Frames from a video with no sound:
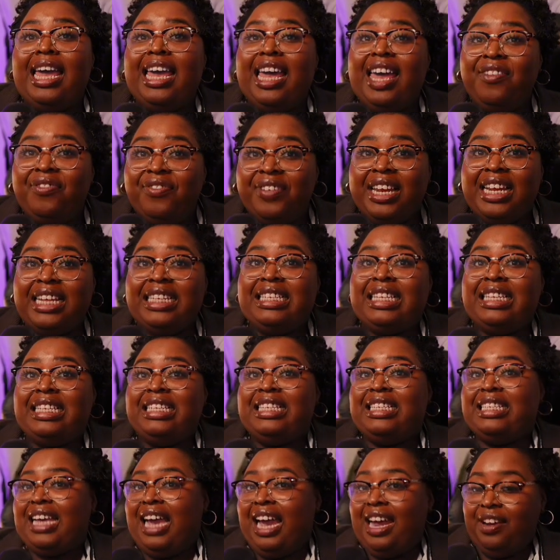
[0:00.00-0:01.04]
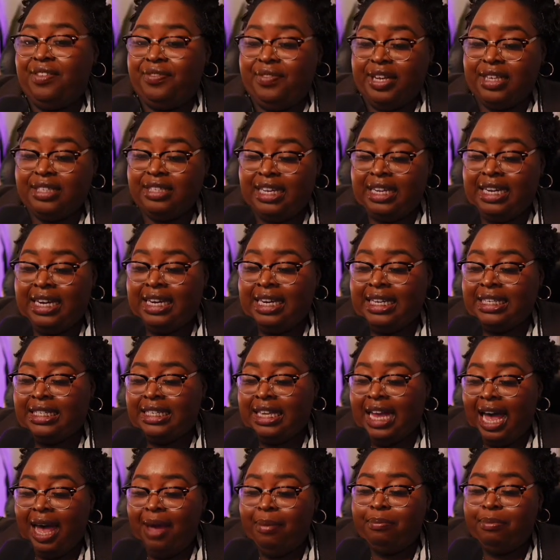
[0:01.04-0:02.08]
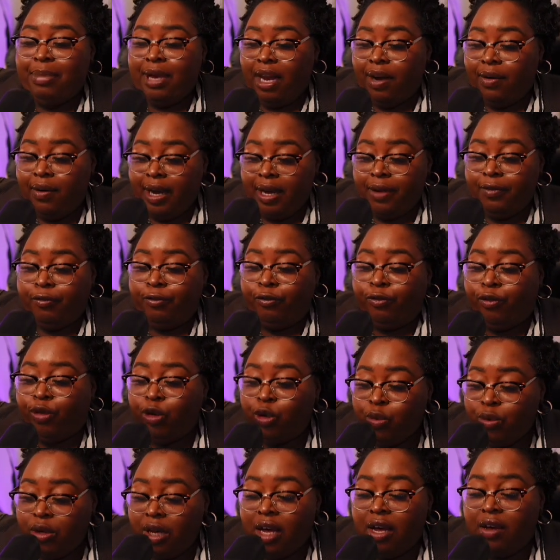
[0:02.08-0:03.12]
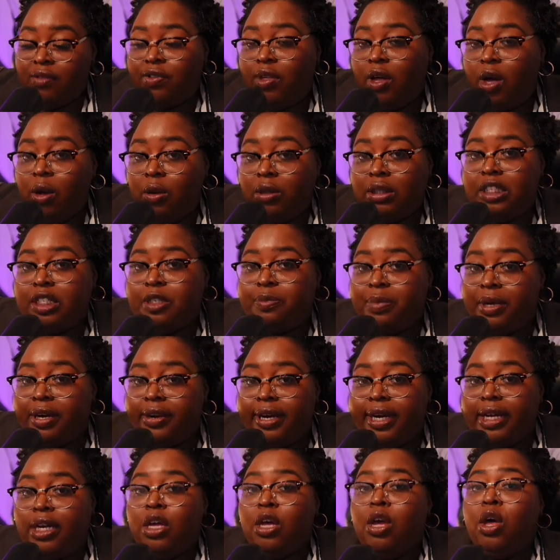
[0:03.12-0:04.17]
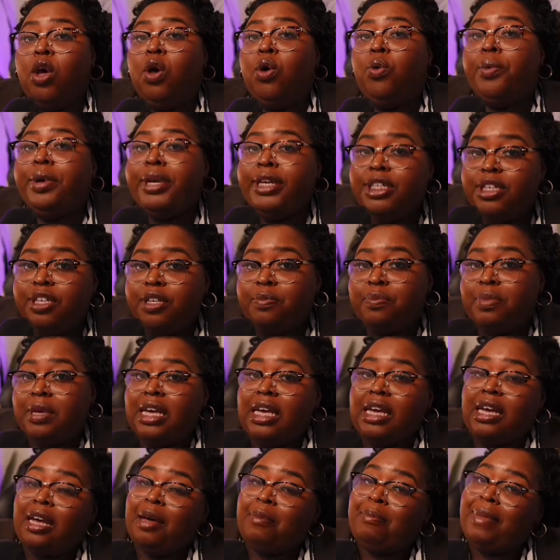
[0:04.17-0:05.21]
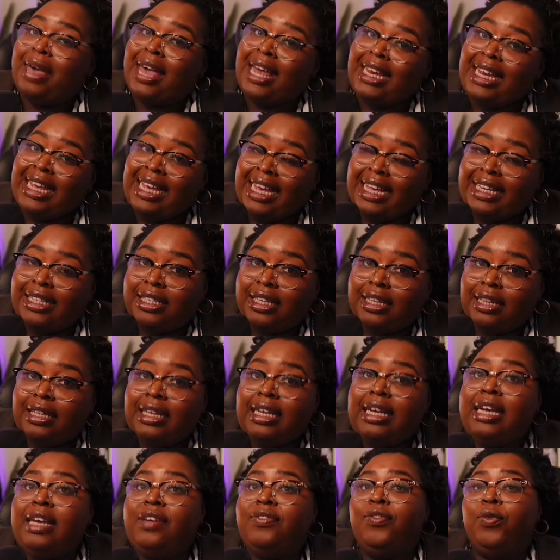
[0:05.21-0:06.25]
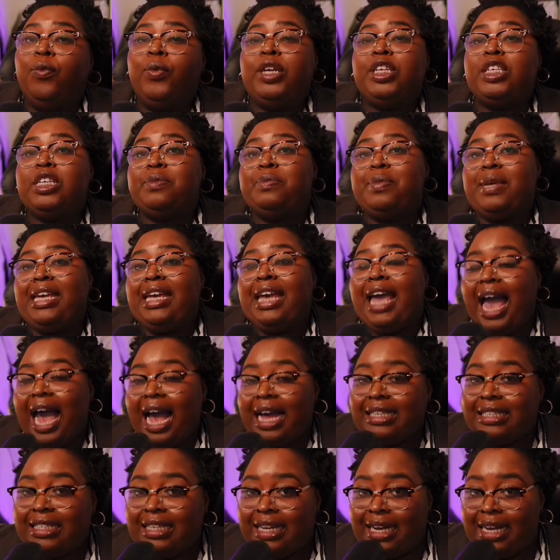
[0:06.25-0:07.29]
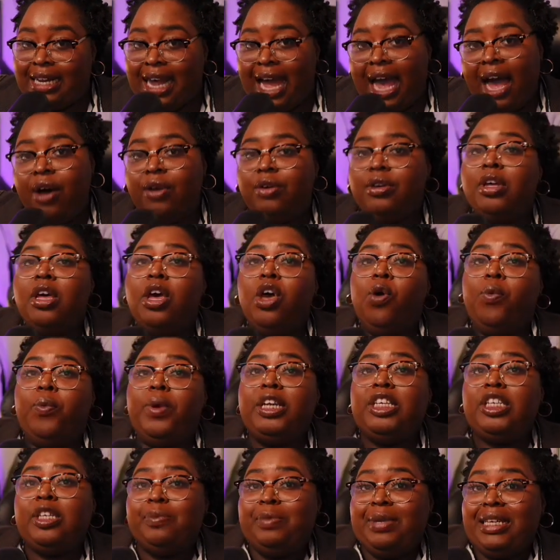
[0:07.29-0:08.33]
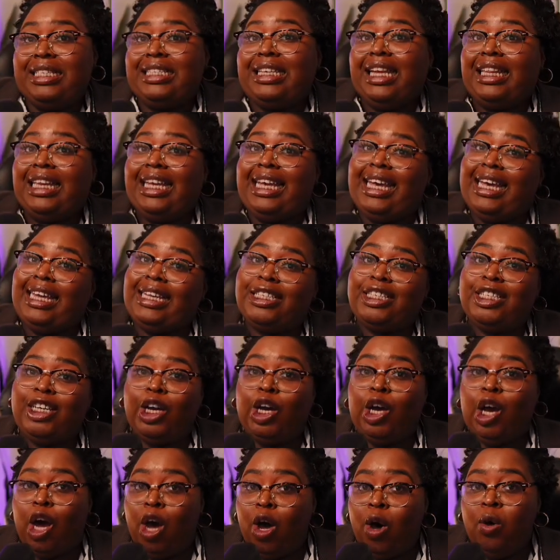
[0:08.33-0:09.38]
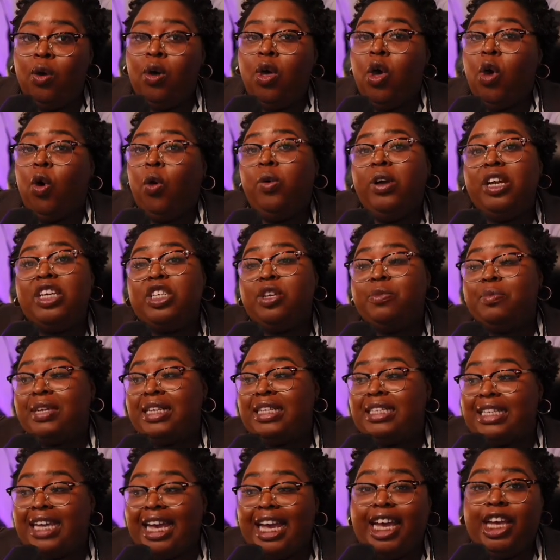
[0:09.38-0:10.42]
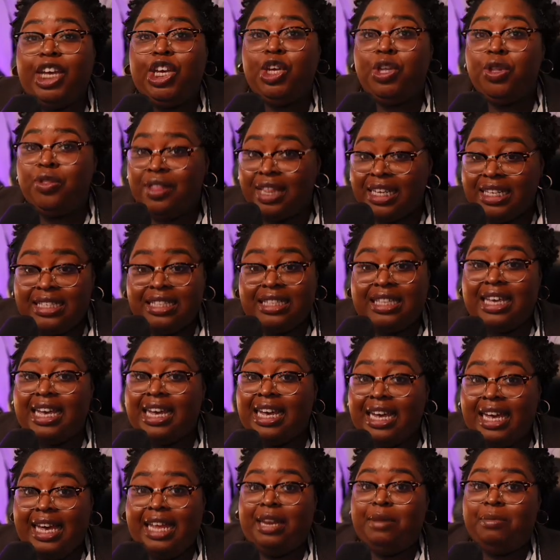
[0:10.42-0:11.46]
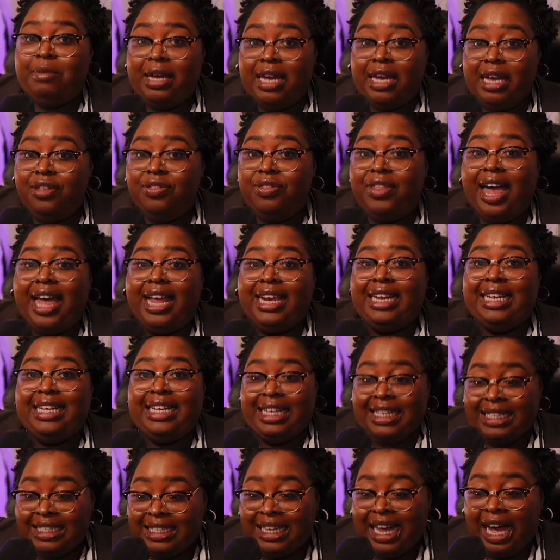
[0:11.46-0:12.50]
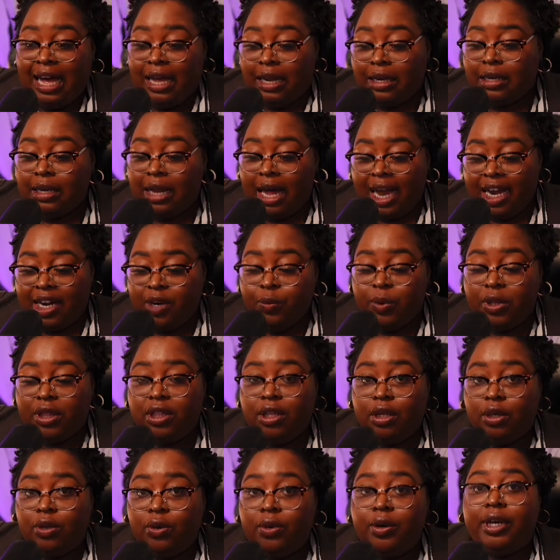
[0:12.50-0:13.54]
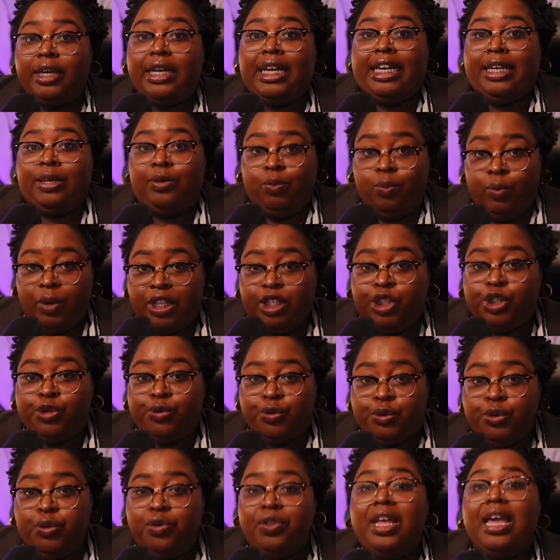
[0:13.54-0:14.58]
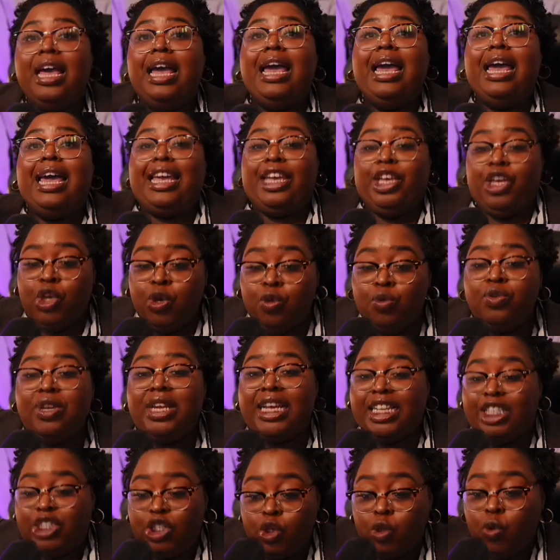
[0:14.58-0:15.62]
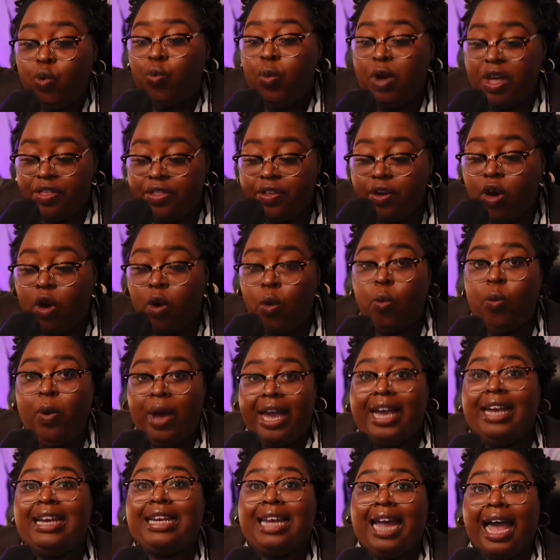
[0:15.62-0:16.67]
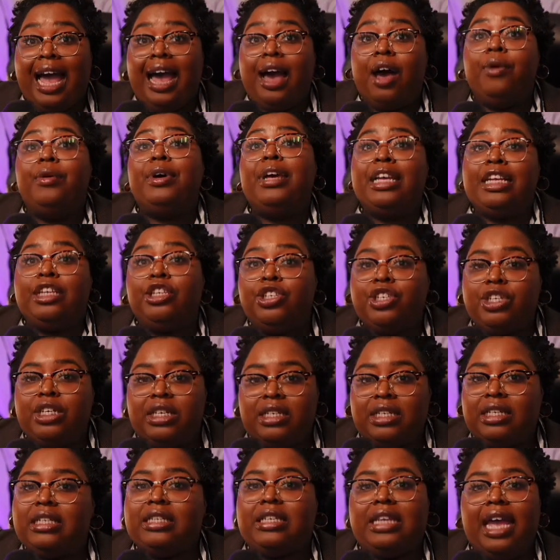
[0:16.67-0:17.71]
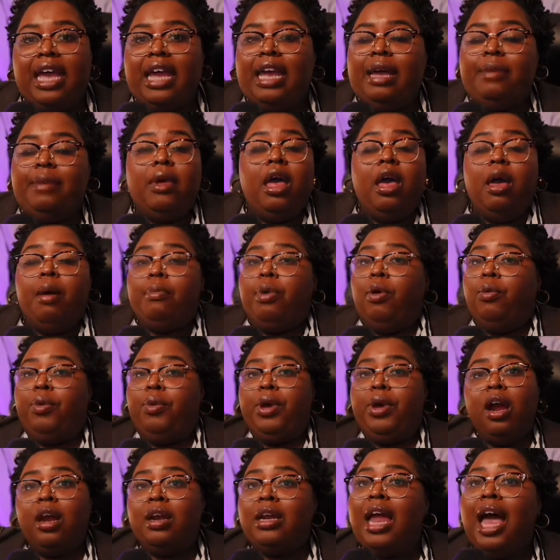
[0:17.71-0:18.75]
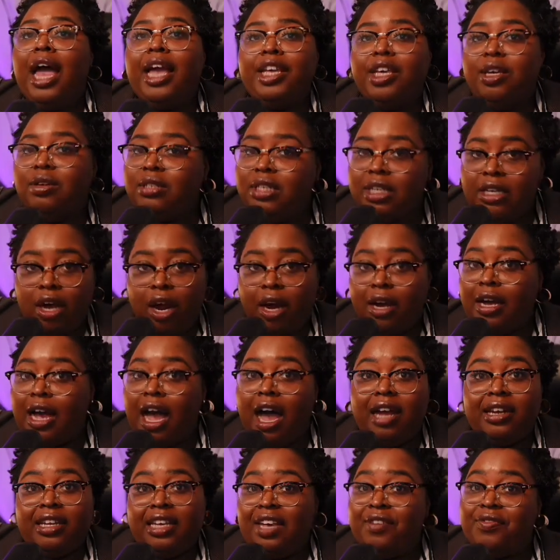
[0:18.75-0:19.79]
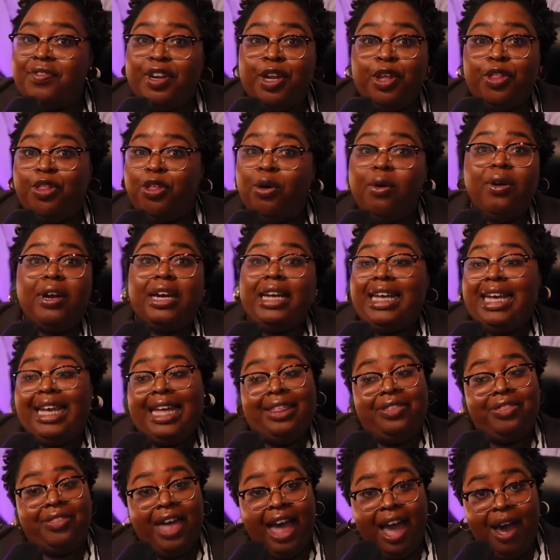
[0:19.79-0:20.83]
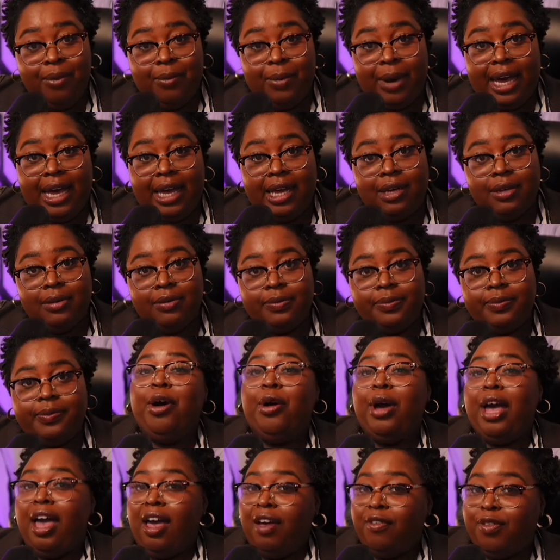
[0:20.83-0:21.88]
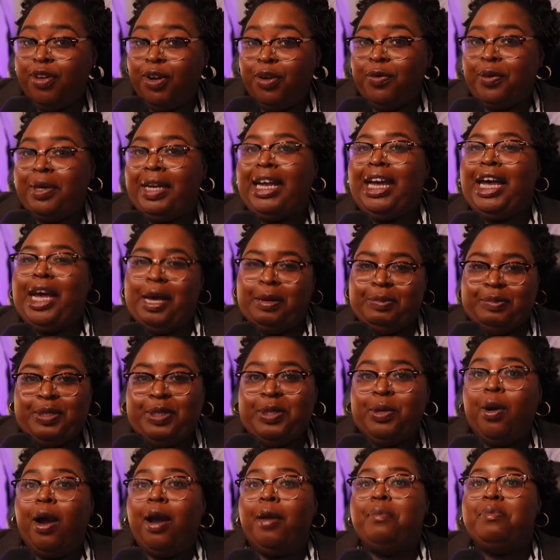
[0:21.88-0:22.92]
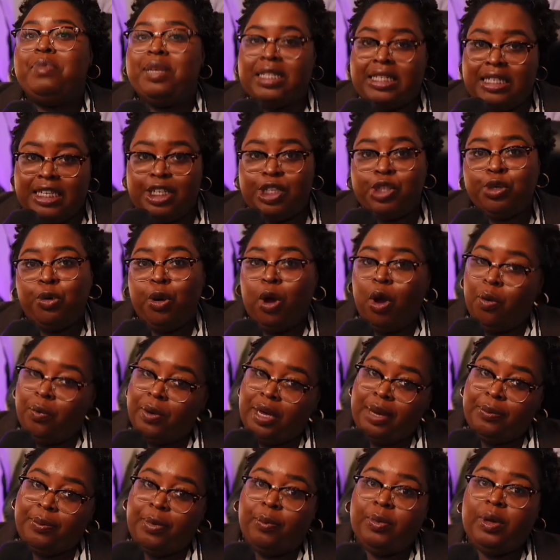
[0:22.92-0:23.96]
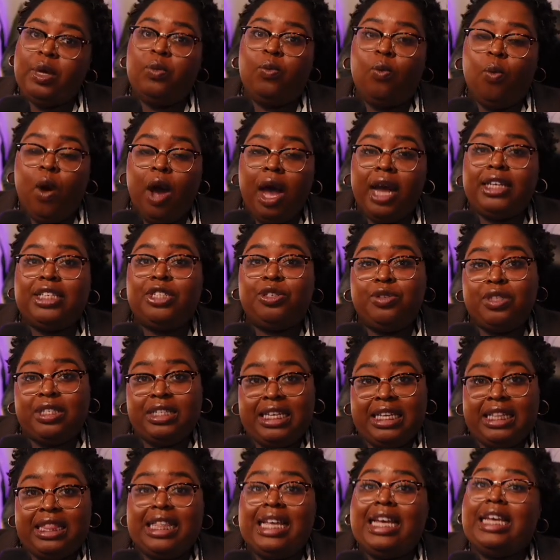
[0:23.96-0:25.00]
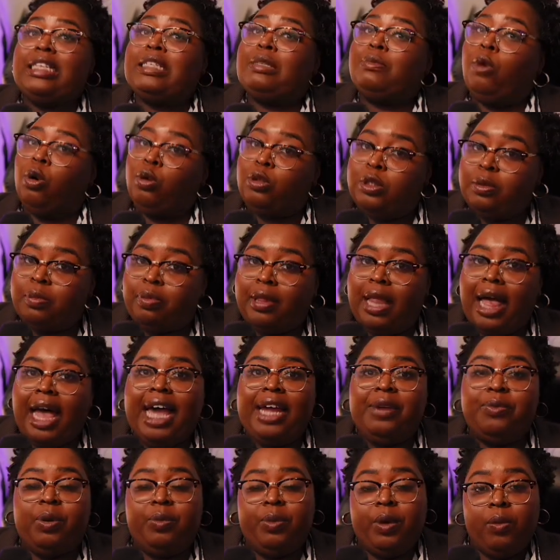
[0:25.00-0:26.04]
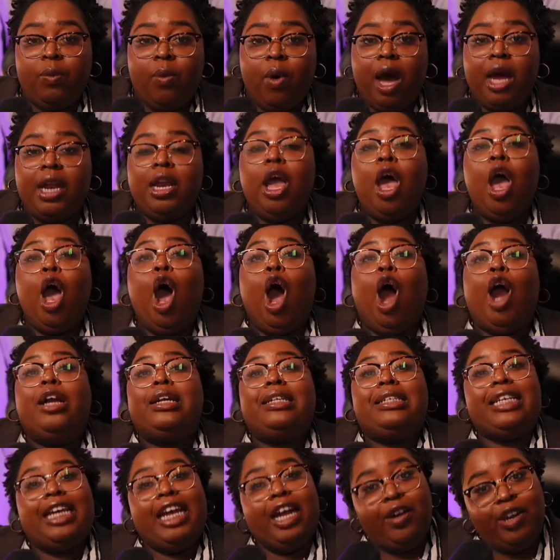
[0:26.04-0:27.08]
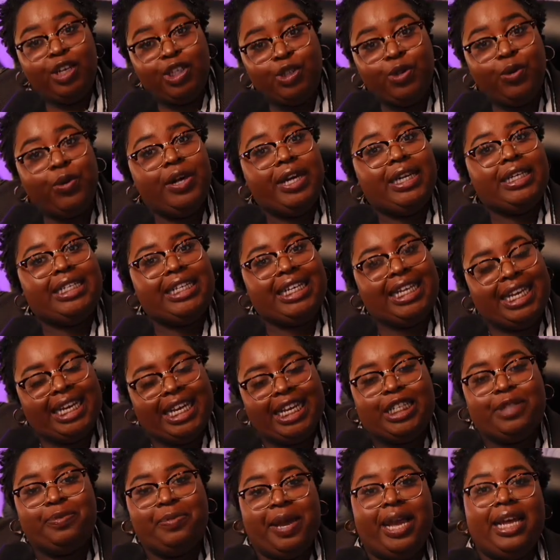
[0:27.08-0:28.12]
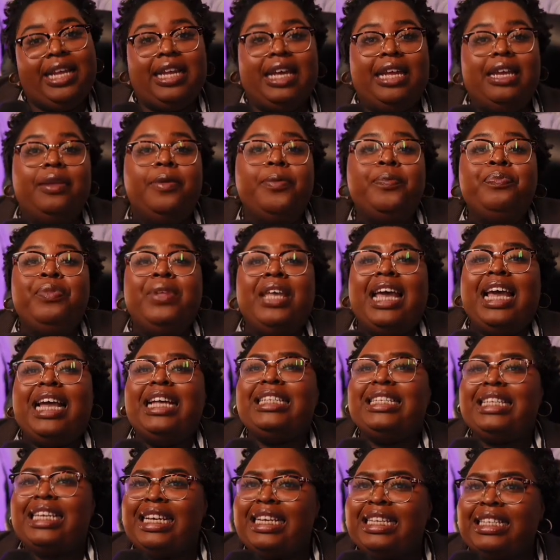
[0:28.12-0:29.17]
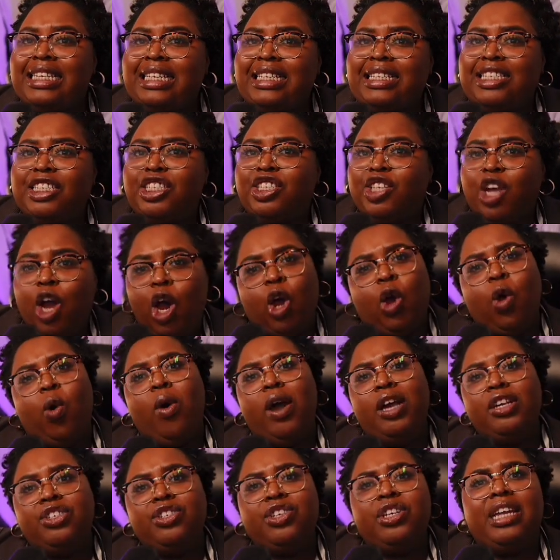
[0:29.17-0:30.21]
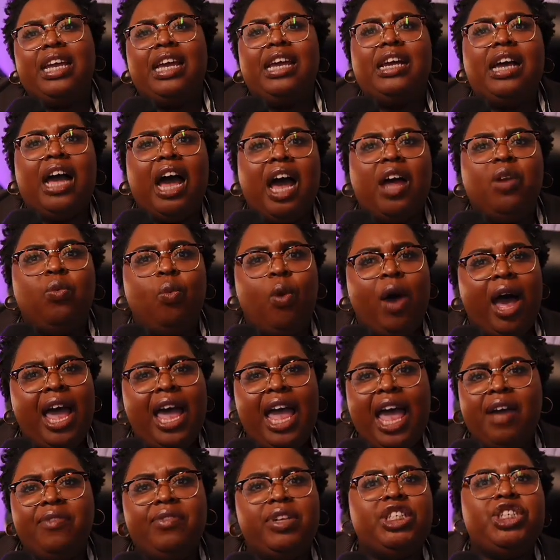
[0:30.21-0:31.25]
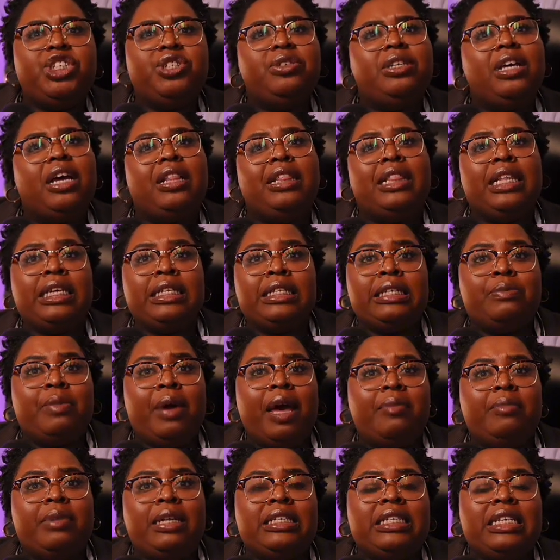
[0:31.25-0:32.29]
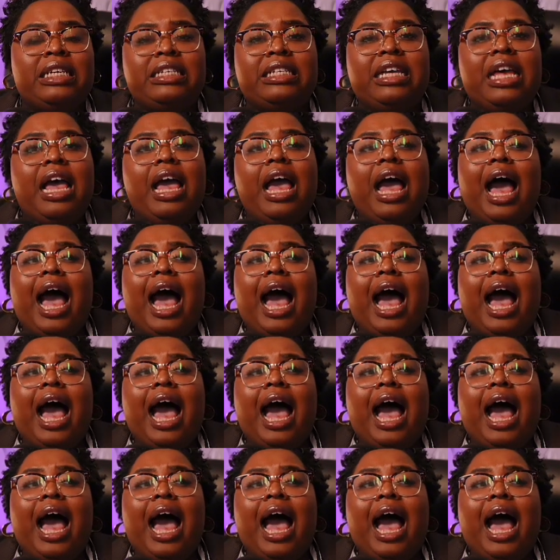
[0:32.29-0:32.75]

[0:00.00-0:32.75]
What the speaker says: If it is inside of us and it is not bearing fruit of the Holy Spirit, we should be commanding it to leave. We should be casting it out. We should be telling it to go. We should be saying, you, this thing in me that is not aligned with the Lord and with truth, you need to wither away now in Jesus' name, but we are not using our God given authority in that way. However, when it comes to our business growing, when we want to see things multiplied, when we want our territory to get expanded, it's easy to start questioning God, why haven't you done this in my business?